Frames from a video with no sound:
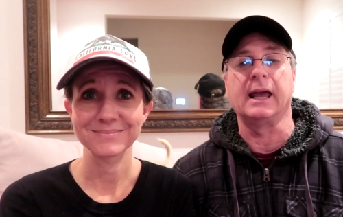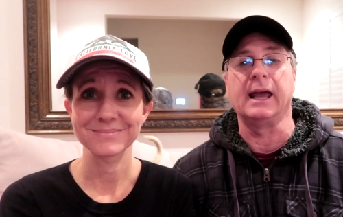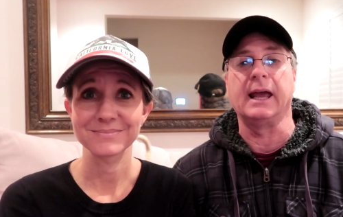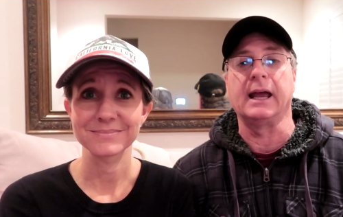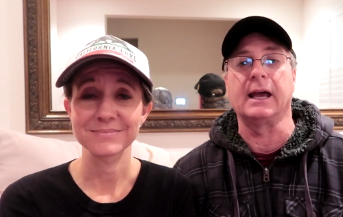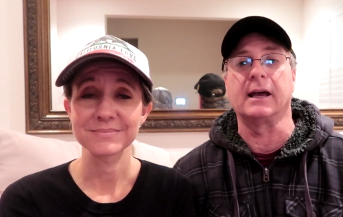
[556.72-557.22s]

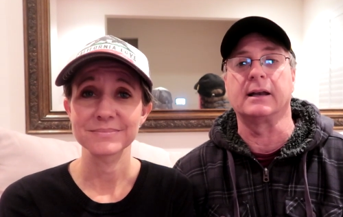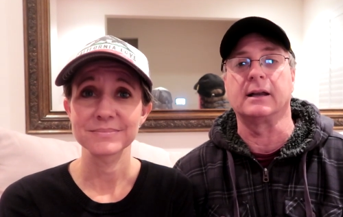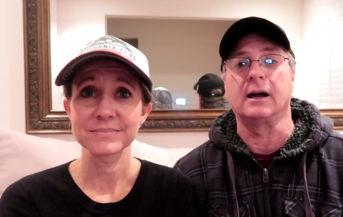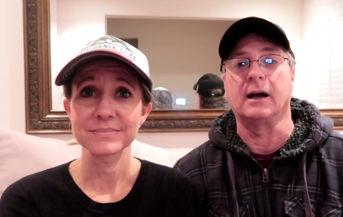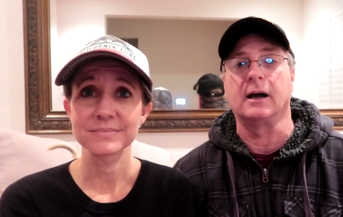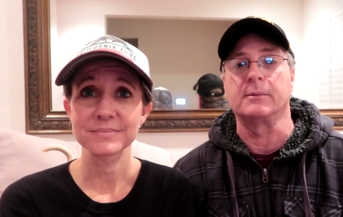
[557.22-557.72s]

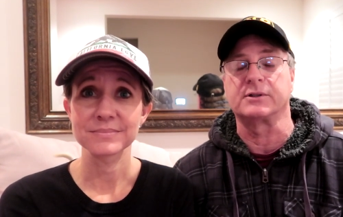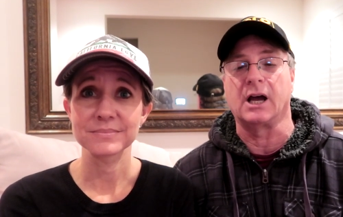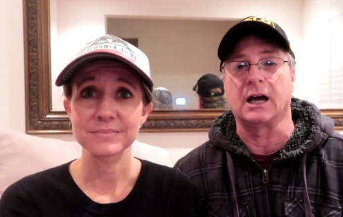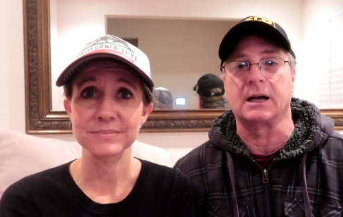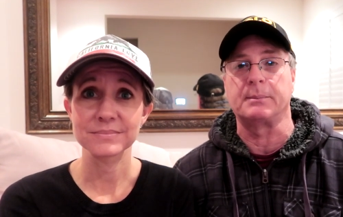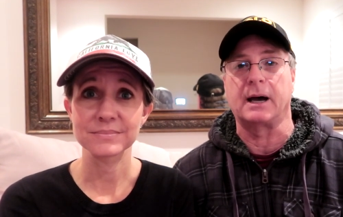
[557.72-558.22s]
Speaker 1: and um,
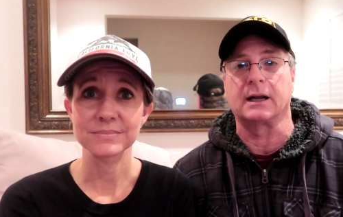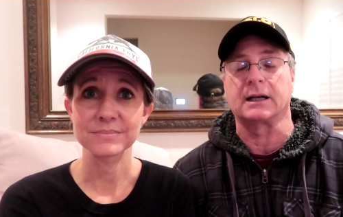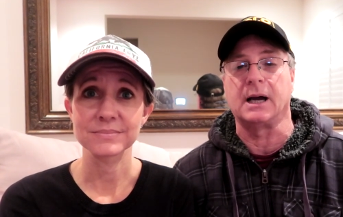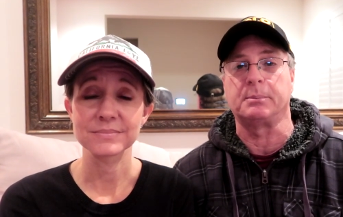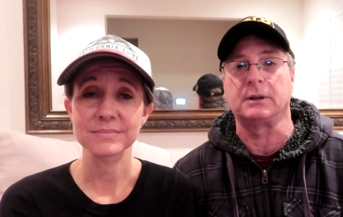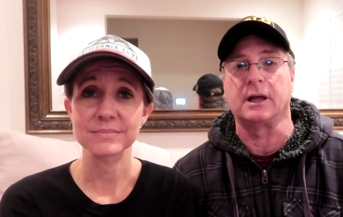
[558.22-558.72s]
talk about a
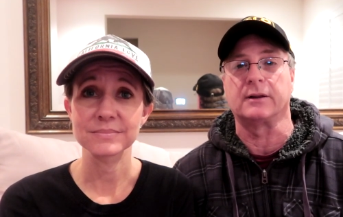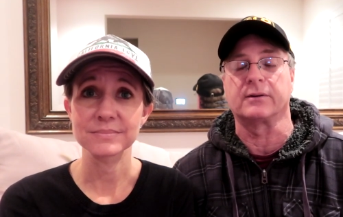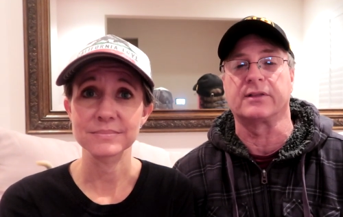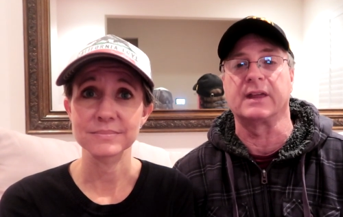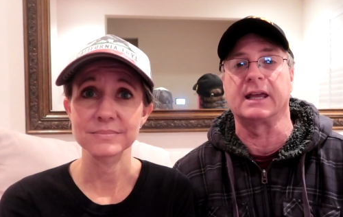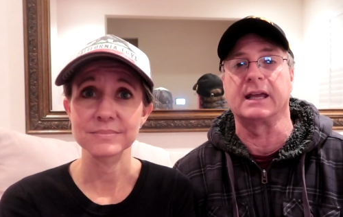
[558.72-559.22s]
couple other
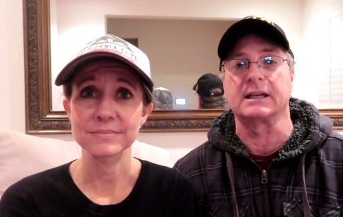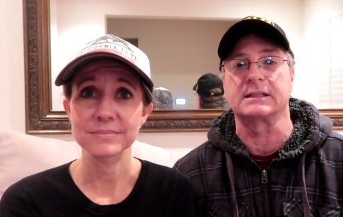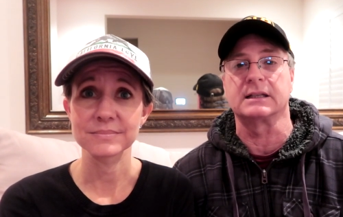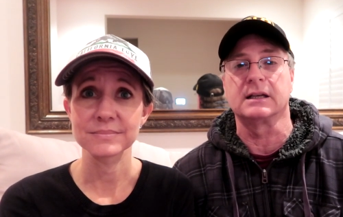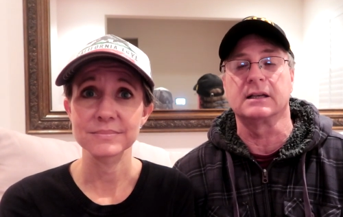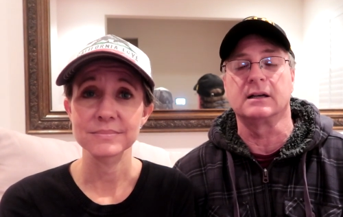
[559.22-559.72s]

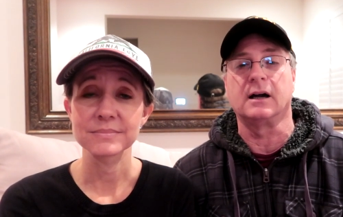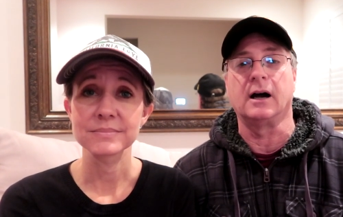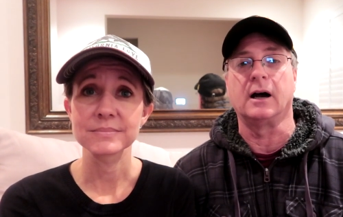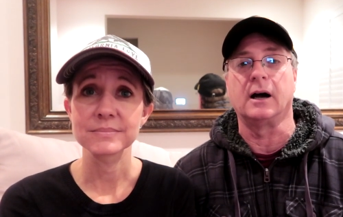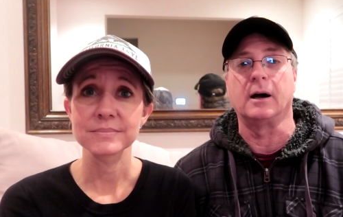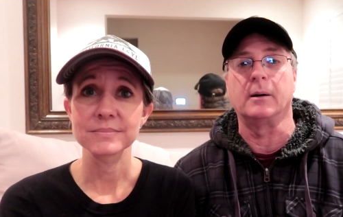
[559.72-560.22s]
things
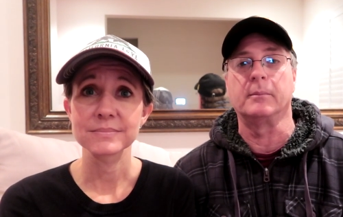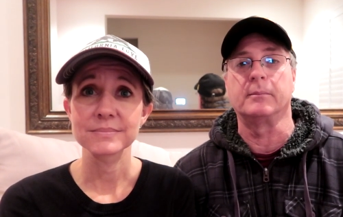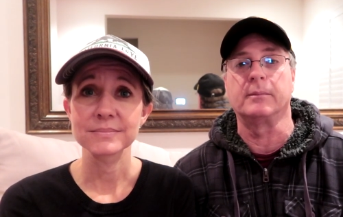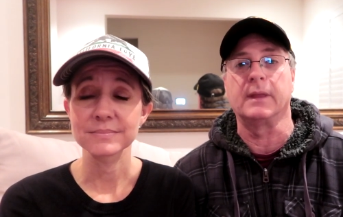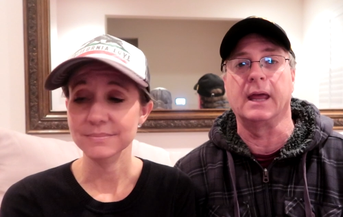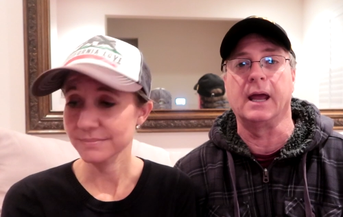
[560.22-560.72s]

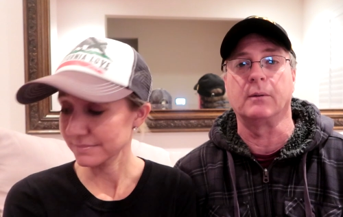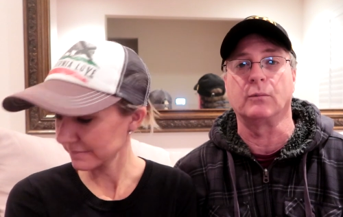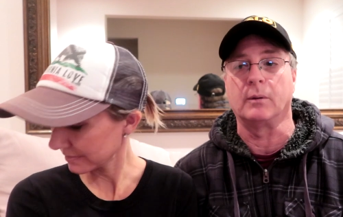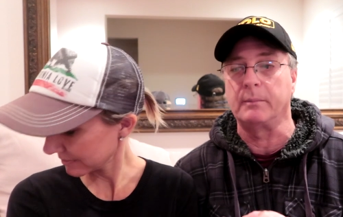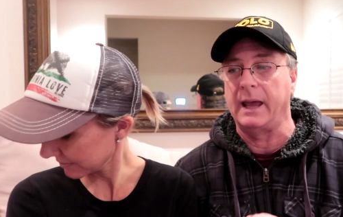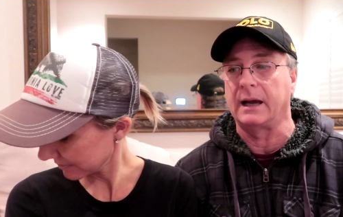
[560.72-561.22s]
um, and
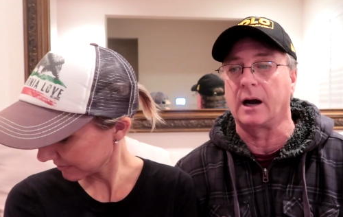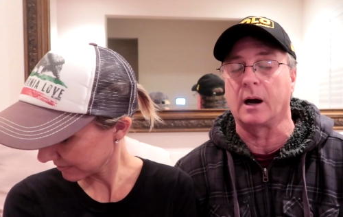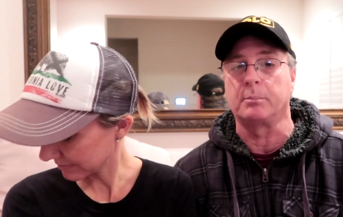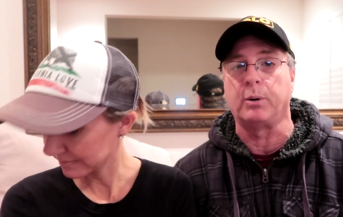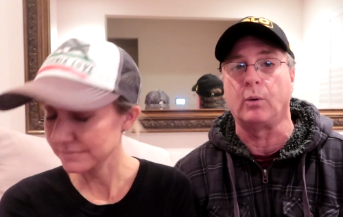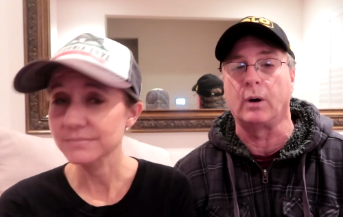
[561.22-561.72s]
we'll make
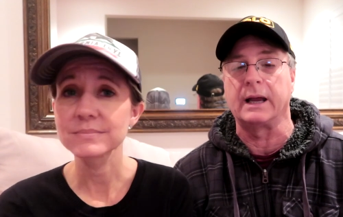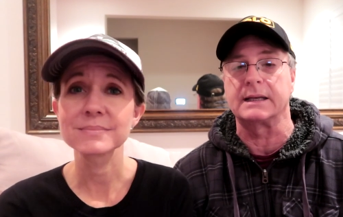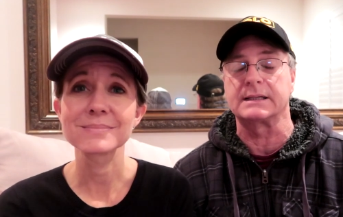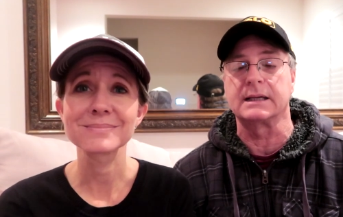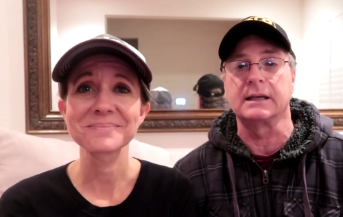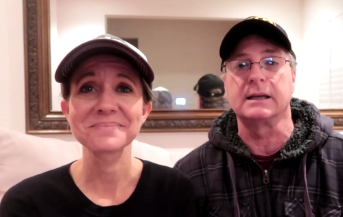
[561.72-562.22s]
our
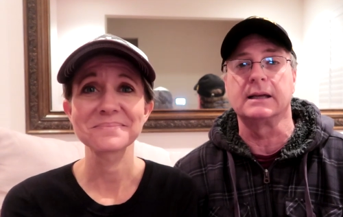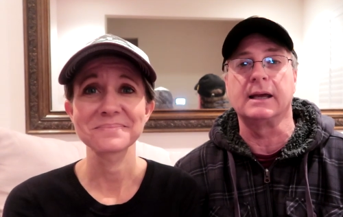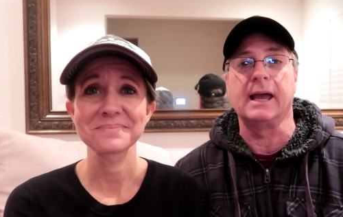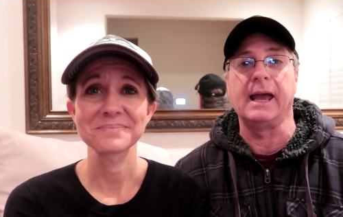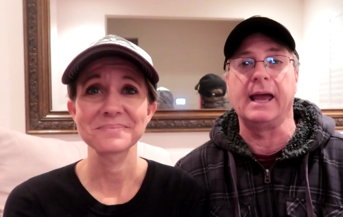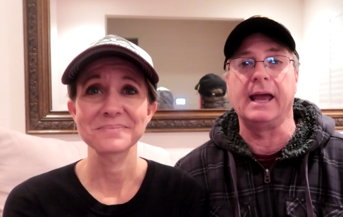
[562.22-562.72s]
point
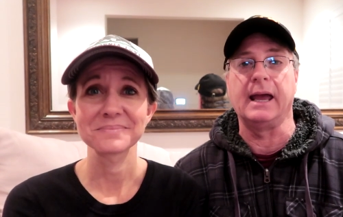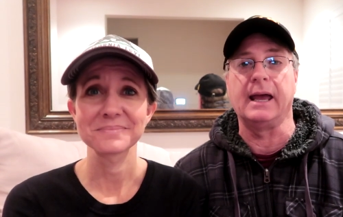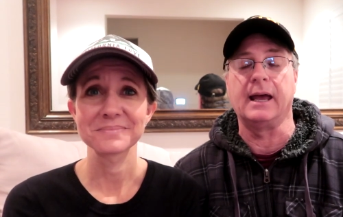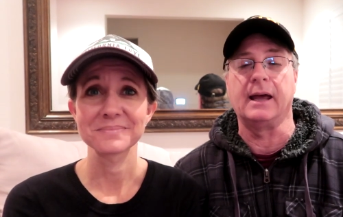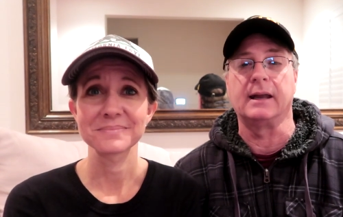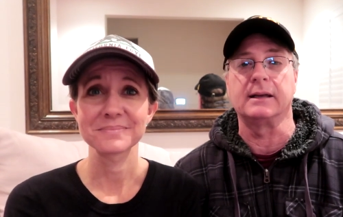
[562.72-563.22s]

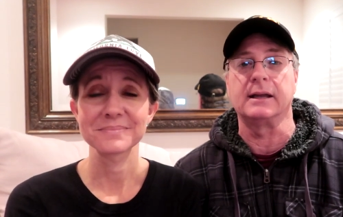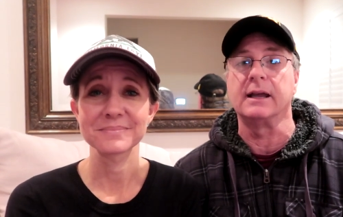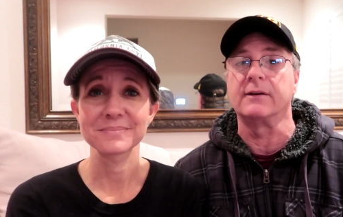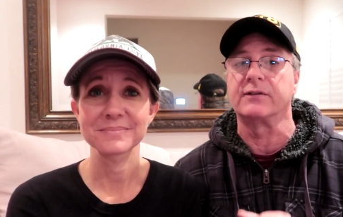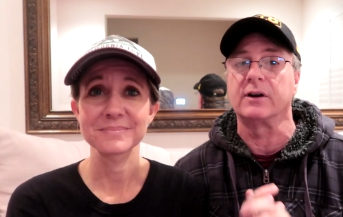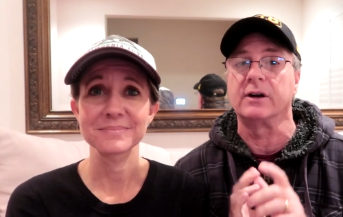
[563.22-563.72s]
and
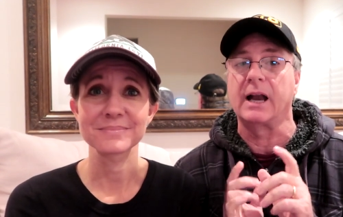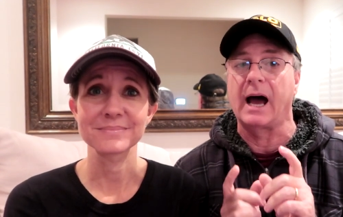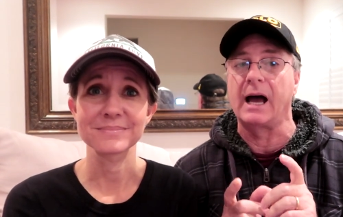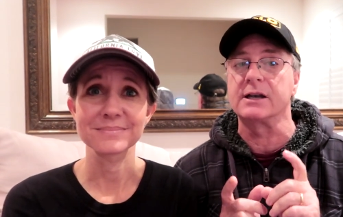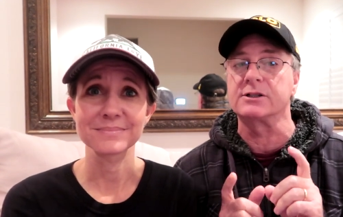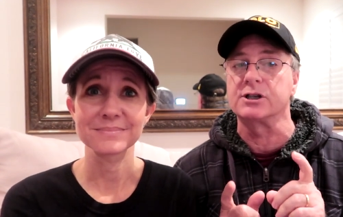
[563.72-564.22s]
if you're
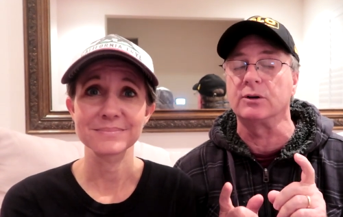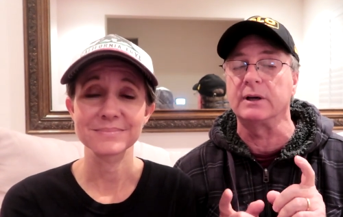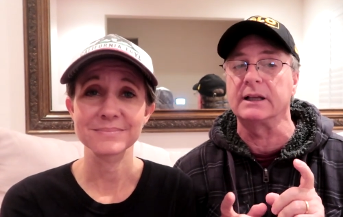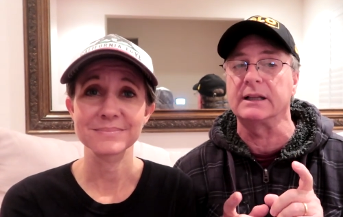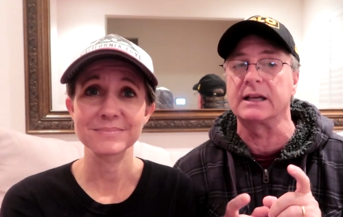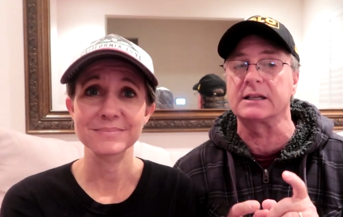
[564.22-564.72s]
not
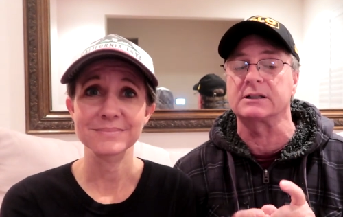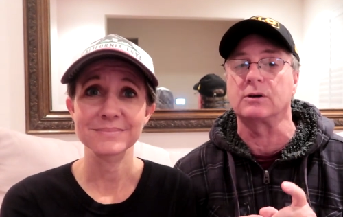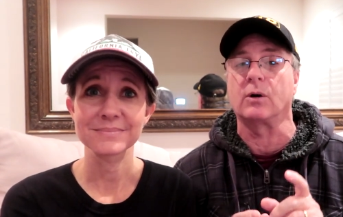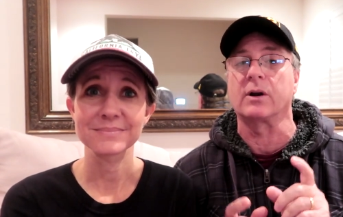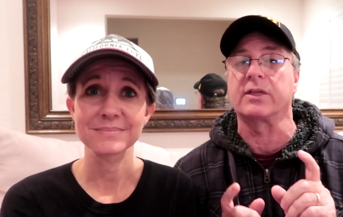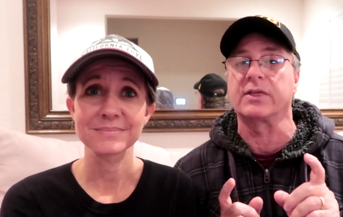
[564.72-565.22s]
doing this
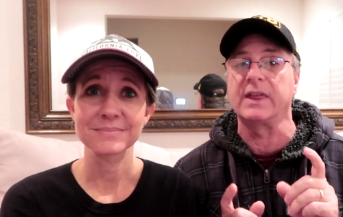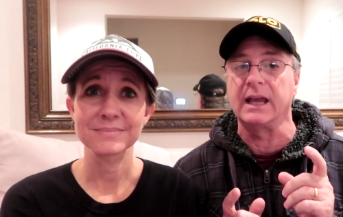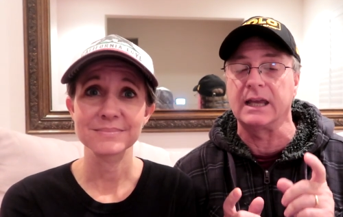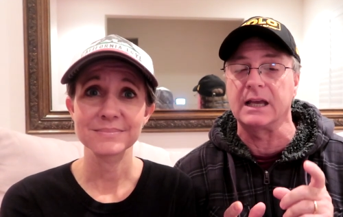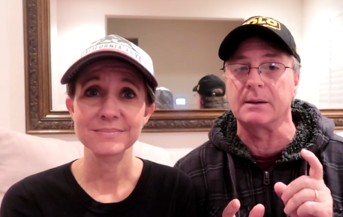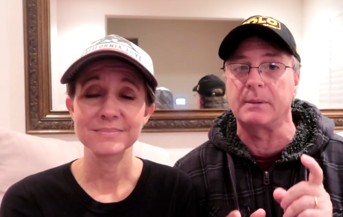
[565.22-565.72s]
or
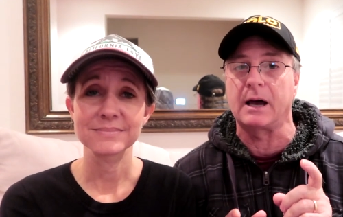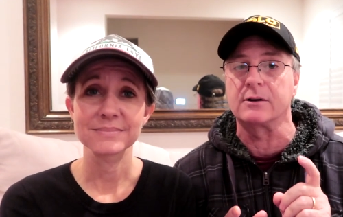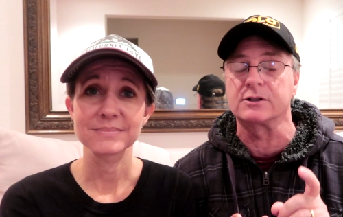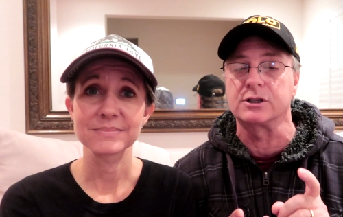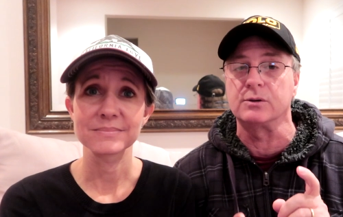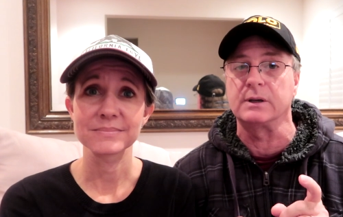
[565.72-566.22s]
thinking
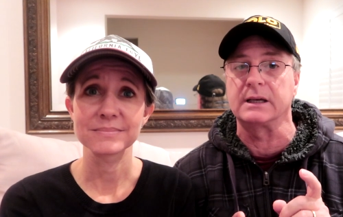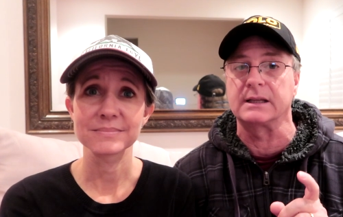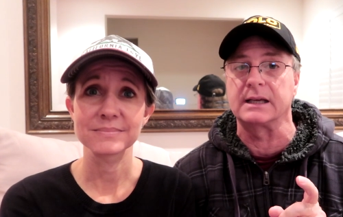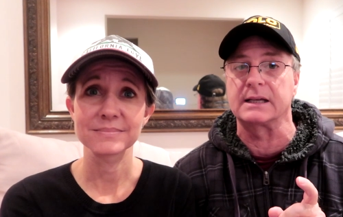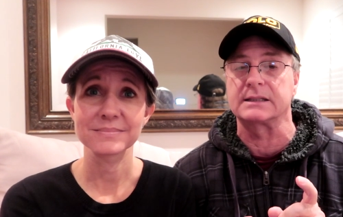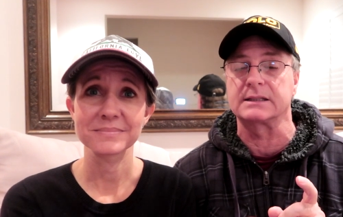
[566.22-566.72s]
about doing
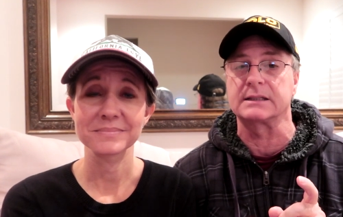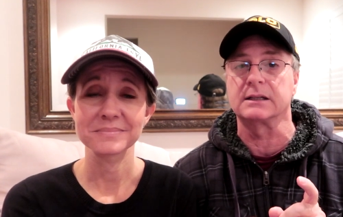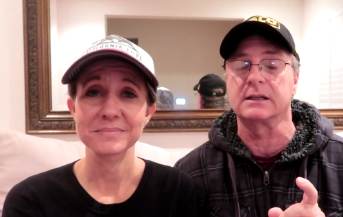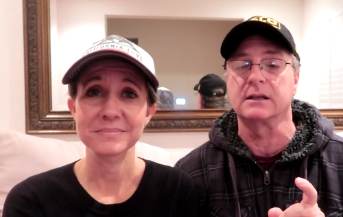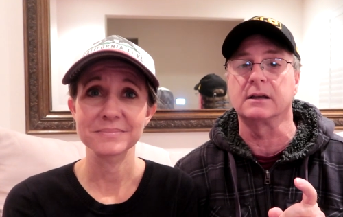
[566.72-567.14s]
this